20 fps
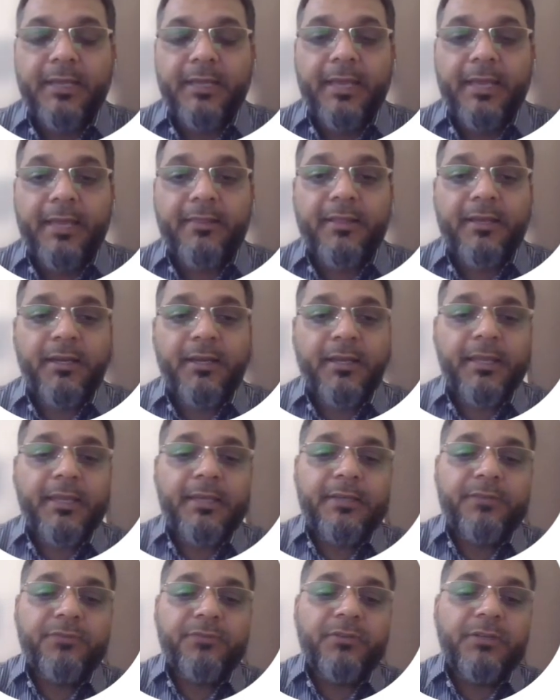And then again
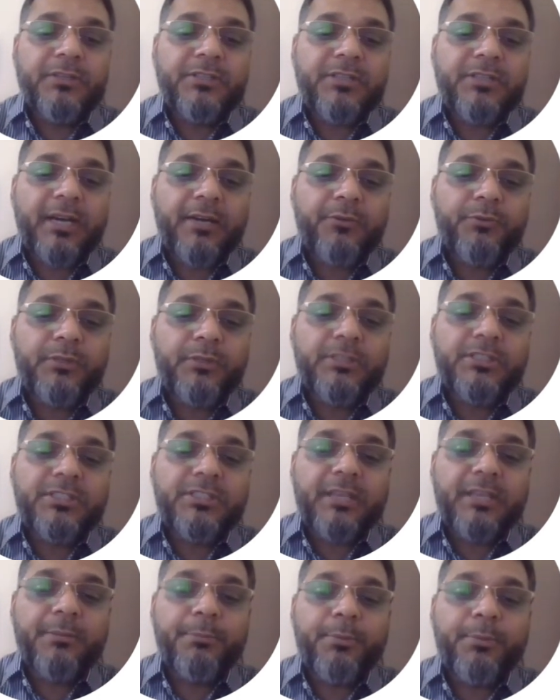it will start with the
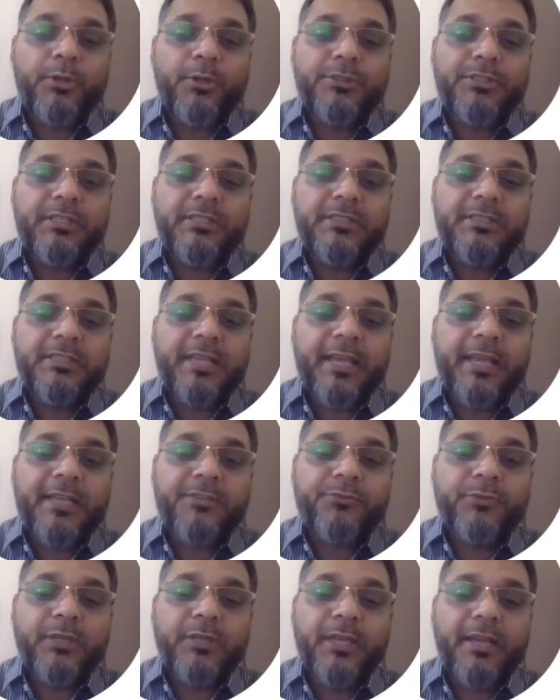same process
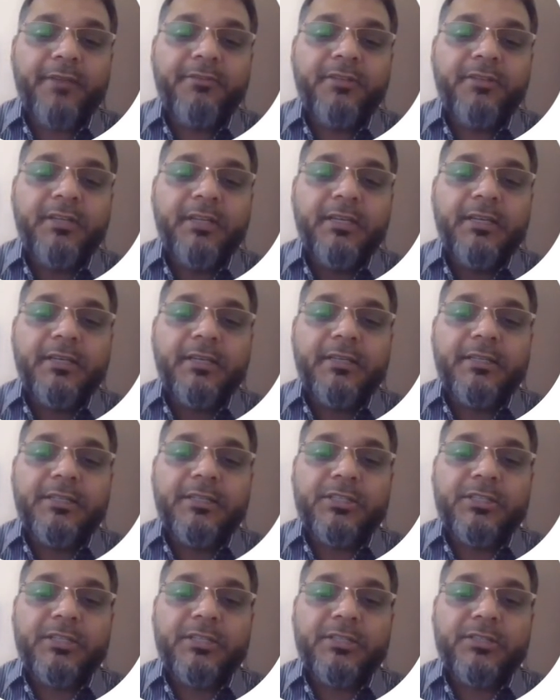as we have
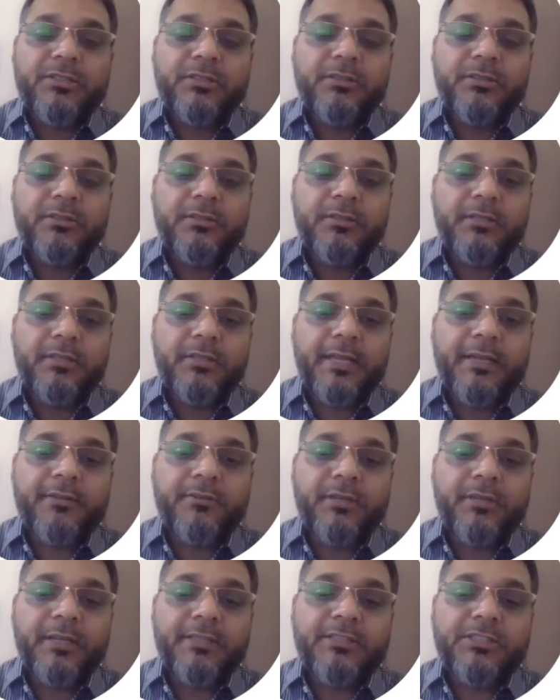discussed, that
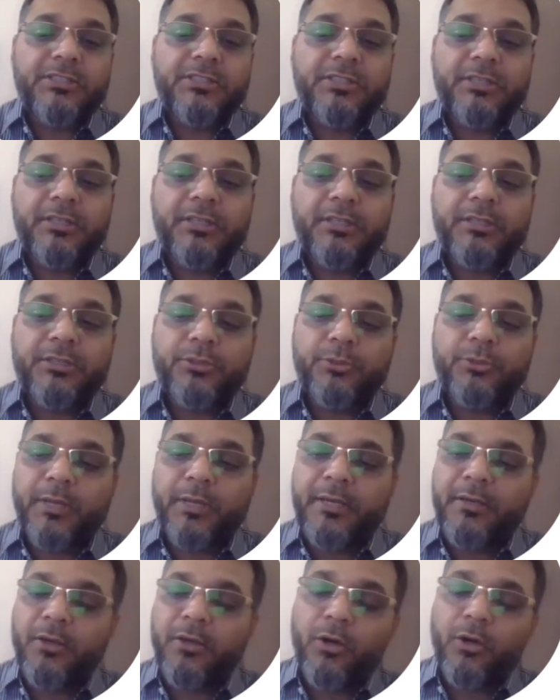existing control
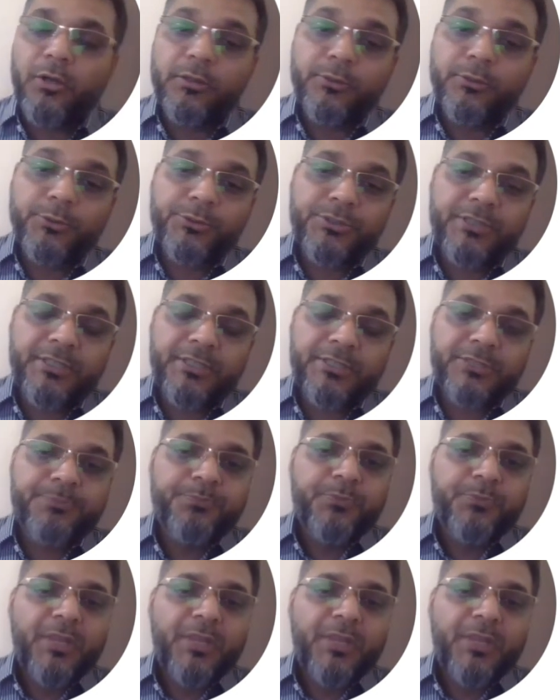and all those things.